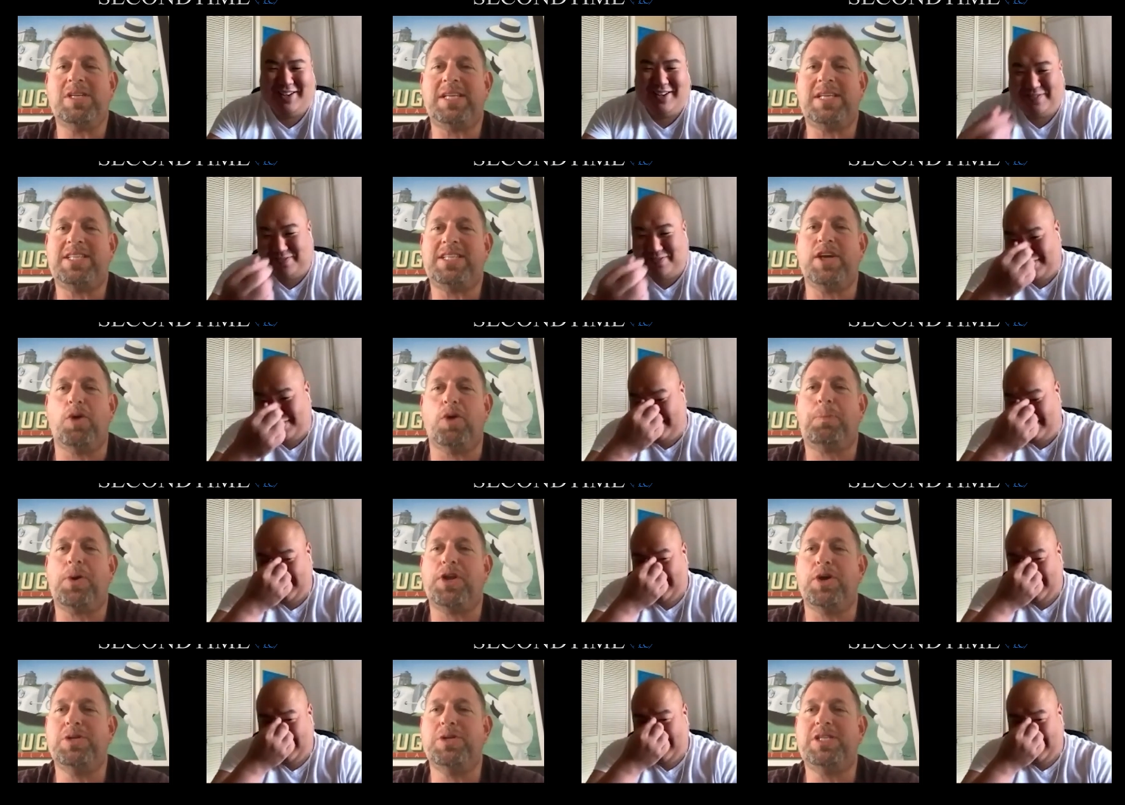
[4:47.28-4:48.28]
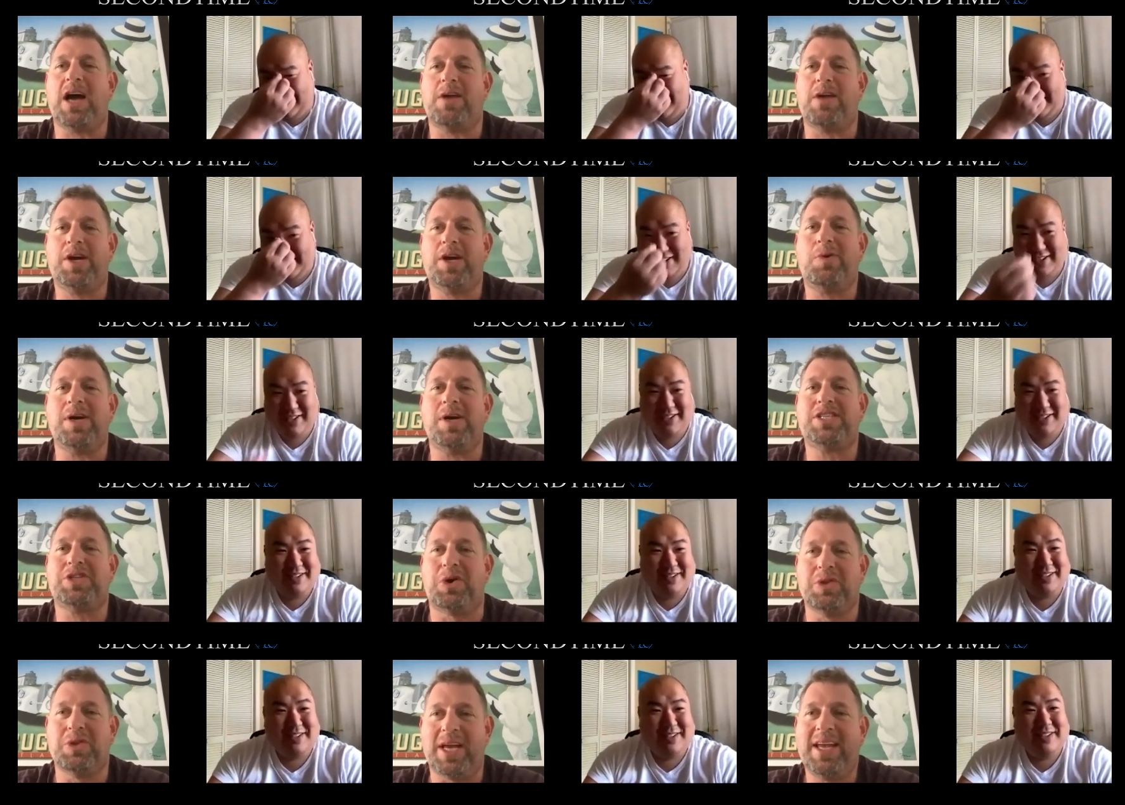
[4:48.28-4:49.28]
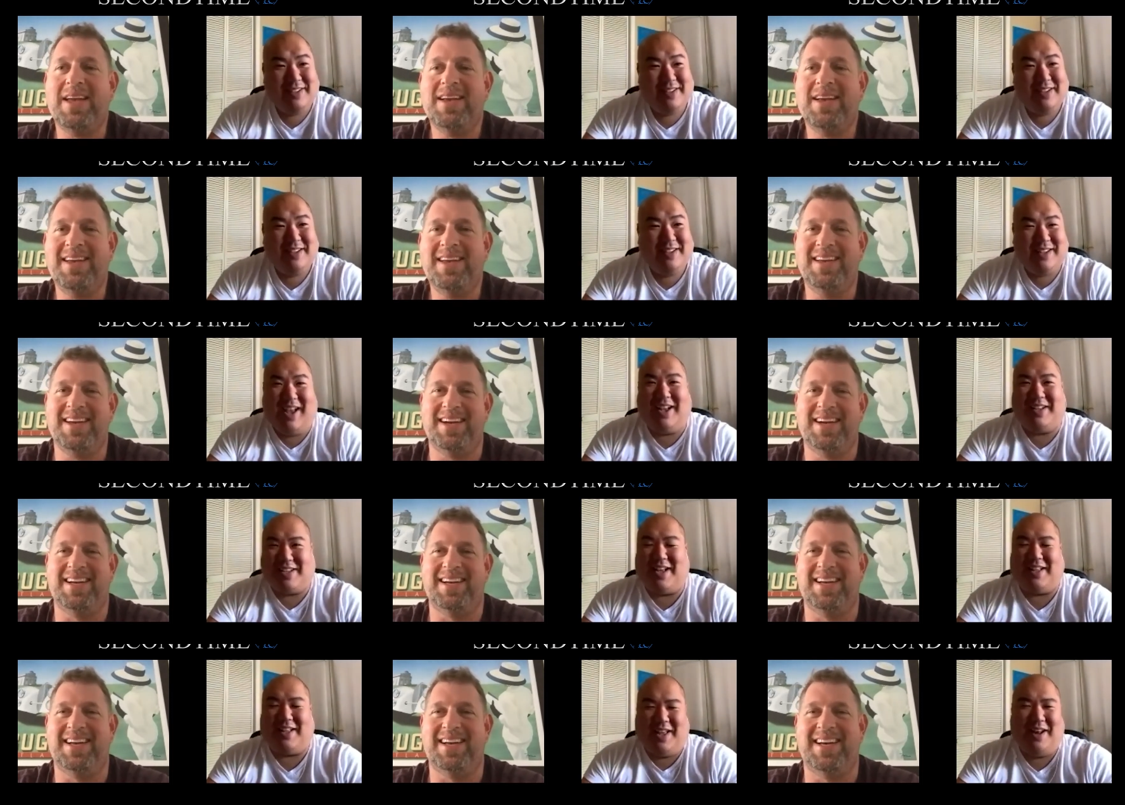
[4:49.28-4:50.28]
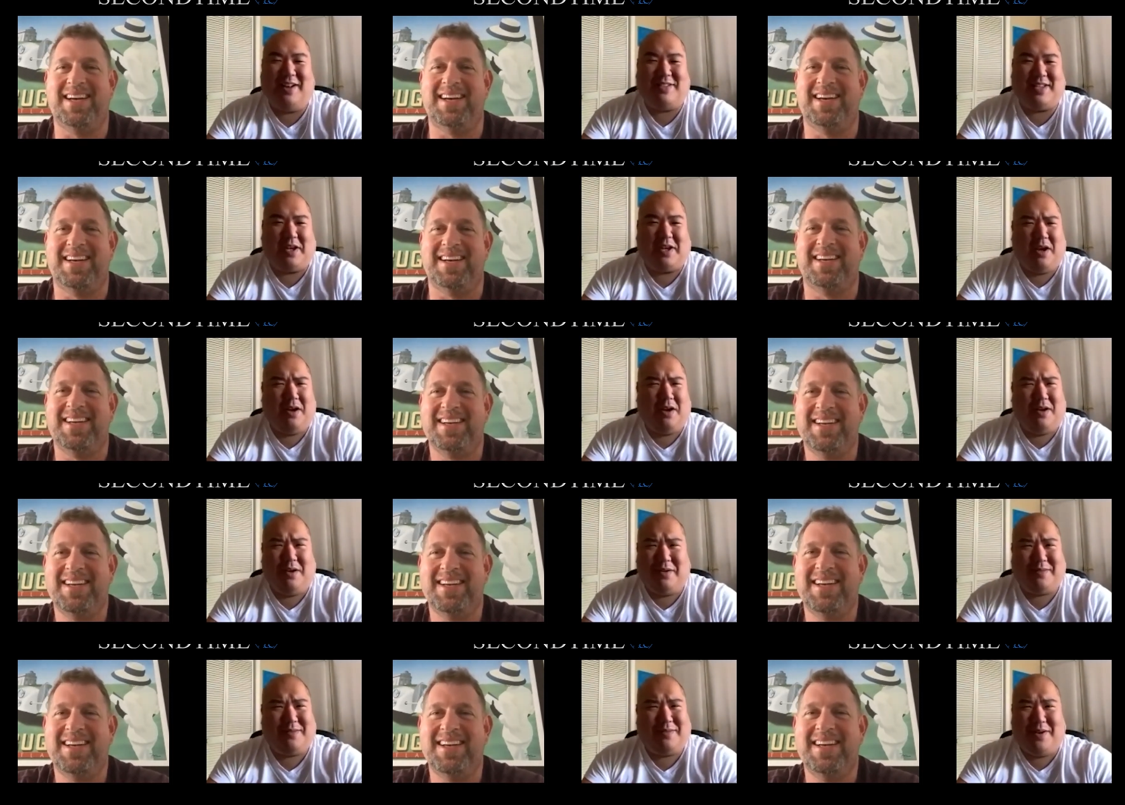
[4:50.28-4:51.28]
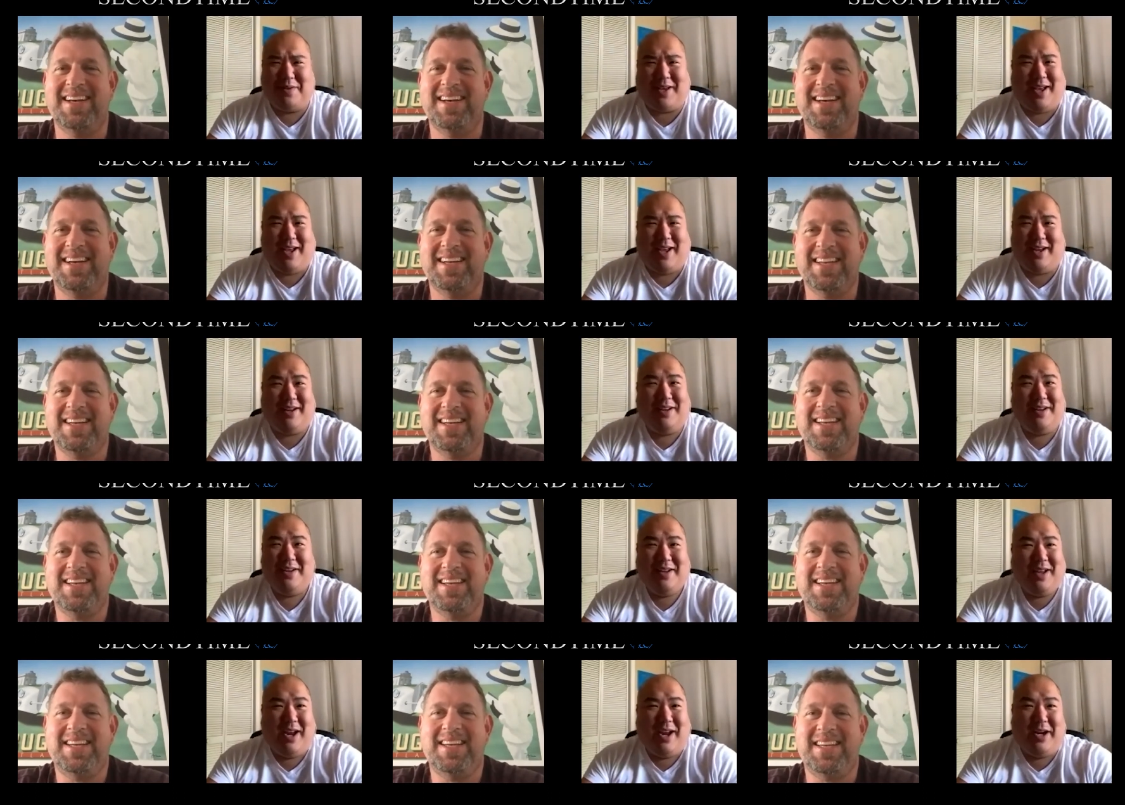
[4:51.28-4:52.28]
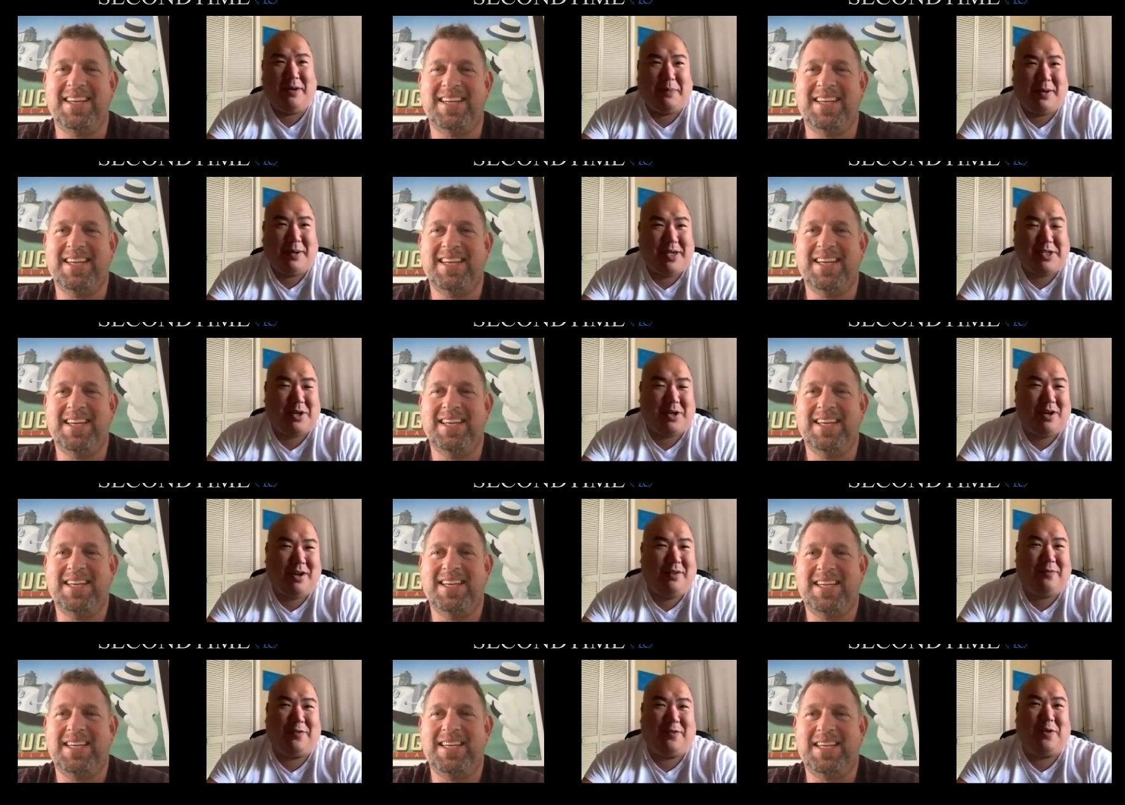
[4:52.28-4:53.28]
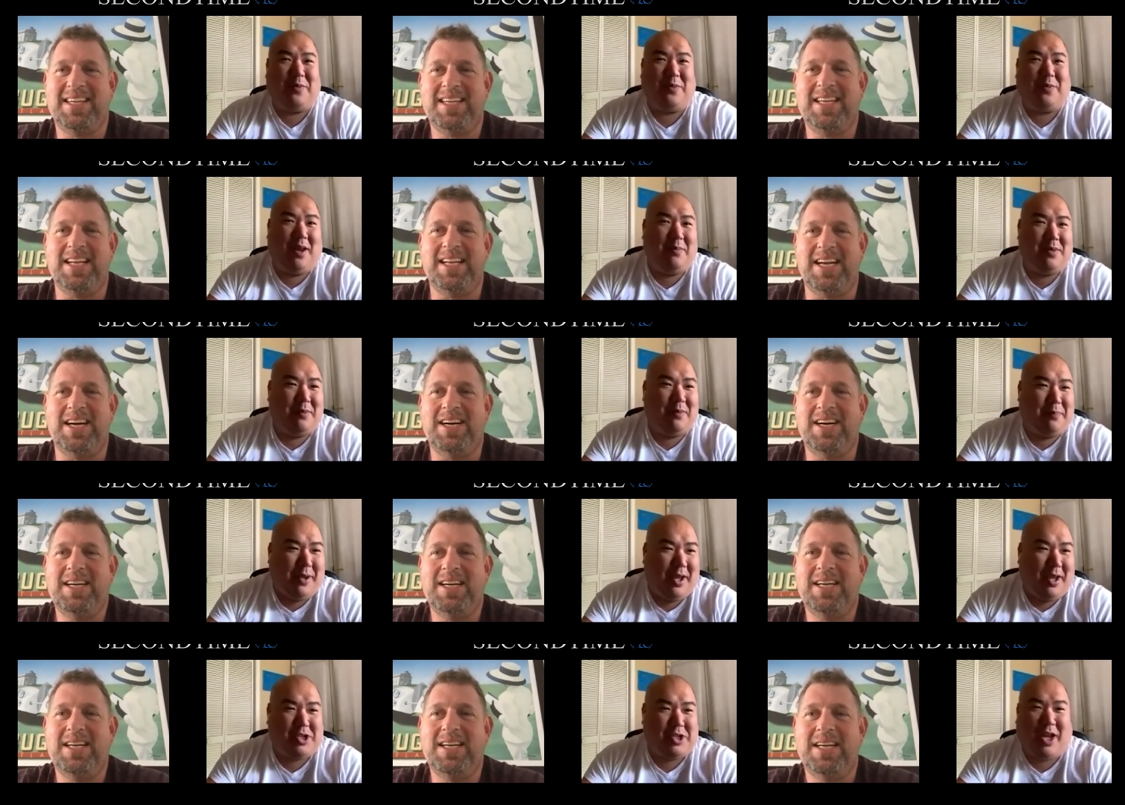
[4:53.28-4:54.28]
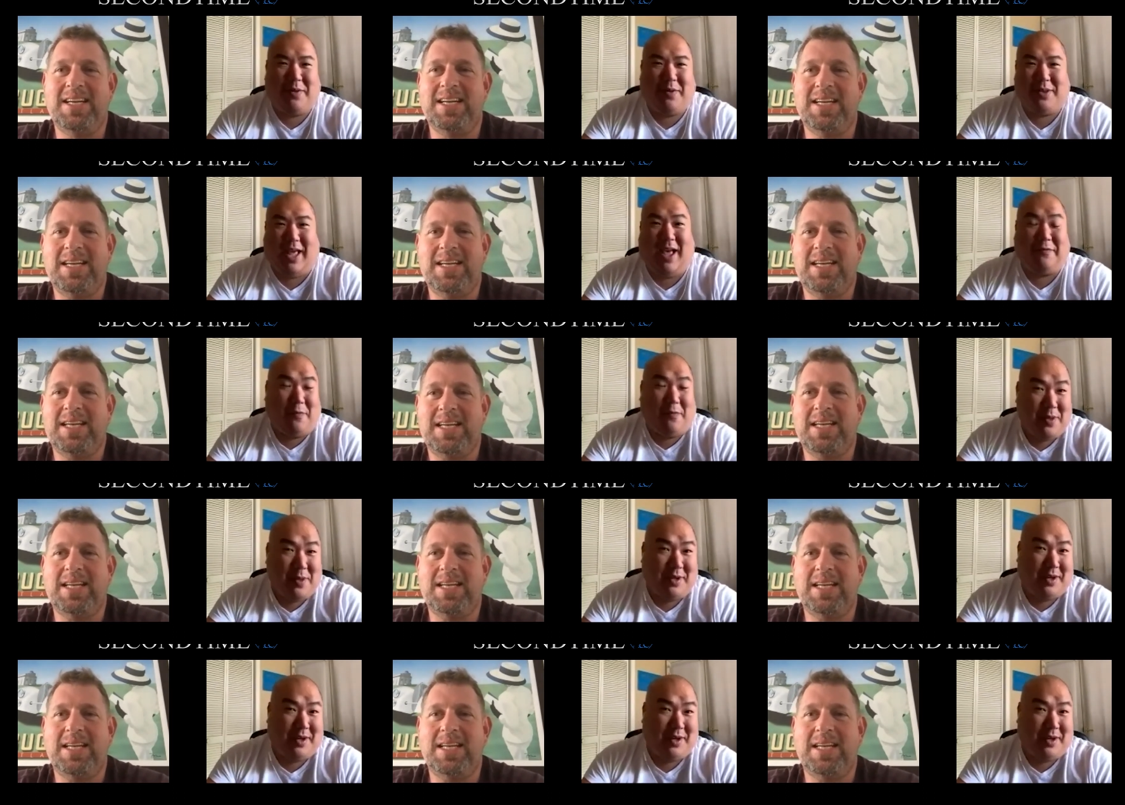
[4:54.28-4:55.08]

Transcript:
Speaker 1: it's still produced on request only.
Speaker 2: yeah, exactly. And it's like, oh, okay. And I'm pretty sure if you came yeah. to Piaget with half a million